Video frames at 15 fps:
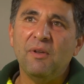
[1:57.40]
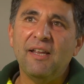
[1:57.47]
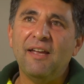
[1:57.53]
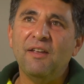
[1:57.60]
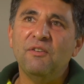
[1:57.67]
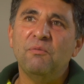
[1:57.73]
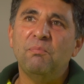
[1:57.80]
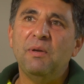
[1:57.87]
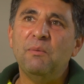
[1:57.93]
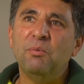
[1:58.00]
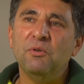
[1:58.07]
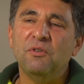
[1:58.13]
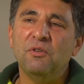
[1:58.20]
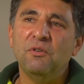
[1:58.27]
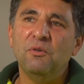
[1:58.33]
allows
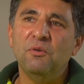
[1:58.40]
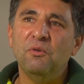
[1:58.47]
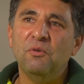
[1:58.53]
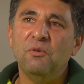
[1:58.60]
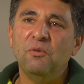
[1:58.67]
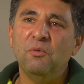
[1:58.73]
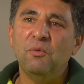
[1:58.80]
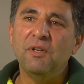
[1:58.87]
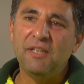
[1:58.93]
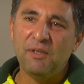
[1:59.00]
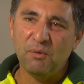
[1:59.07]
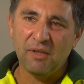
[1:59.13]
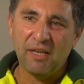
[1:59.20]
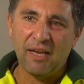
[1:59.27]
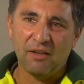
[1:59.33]
people to really
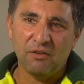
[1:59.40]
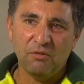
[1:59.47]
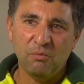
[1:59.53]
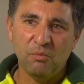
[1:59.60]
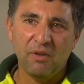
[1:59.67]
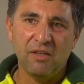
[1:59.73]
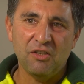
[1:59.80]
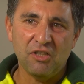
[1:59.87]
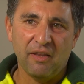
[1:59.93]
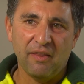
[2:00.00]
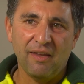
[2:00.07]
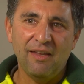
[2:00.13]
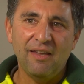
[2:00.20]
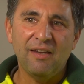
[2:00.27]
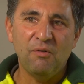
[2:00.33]
relax with each
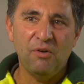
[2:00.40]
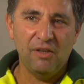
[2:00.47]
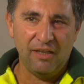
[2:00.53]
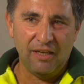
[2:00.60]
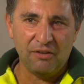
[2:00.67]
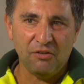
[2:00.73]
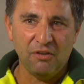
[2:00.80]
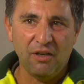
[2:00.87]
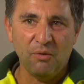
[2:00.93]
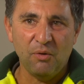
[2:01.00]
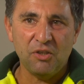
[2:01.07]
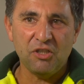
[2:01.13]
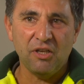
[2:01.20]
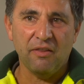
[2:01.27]
other, really get to know each